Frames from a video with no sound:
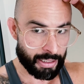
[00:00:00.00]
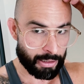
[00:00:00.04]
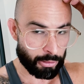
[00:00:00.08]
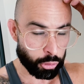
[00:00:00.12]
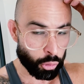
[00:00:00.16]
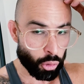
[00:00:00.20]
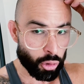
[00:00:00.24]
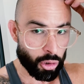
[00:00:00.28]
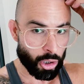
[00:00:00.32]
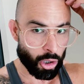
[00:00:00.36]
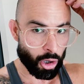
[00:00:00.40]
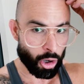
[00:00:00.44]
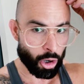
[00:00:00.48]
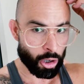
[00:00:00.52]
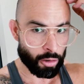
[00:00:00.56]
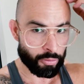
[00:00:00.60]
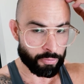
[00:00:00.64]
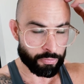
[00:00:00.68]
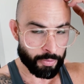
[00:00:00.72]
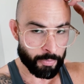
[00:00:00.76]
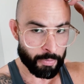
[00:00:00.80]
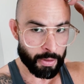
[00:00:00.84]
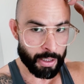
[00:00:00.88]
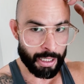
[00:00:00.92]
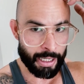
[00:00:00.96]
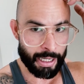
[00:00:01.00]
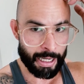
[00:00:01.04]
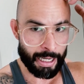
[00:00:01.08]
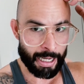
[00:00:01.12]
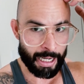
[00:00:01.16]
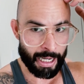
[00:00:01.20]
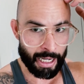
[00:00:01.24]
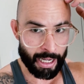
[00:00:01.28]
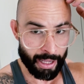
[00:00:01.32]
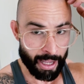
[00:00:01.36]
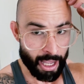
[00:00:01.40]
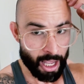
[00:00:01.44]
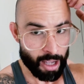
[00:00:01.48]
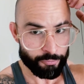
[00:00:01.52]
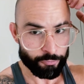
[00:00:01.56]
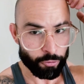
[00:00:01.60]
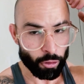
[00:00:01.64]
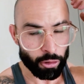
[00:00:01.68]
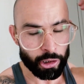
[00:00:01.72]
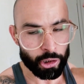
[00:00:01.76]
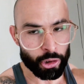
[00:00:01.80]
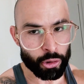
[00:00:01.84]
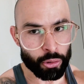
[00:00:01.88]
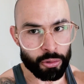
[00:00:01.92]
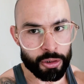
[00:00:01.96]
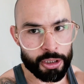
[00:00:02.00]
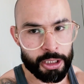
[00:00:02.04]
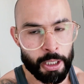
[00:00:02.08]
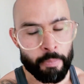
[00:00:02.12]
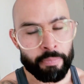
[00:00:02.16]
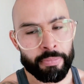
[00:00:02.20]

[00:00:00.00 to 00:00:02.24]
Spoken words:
look of hair follicles.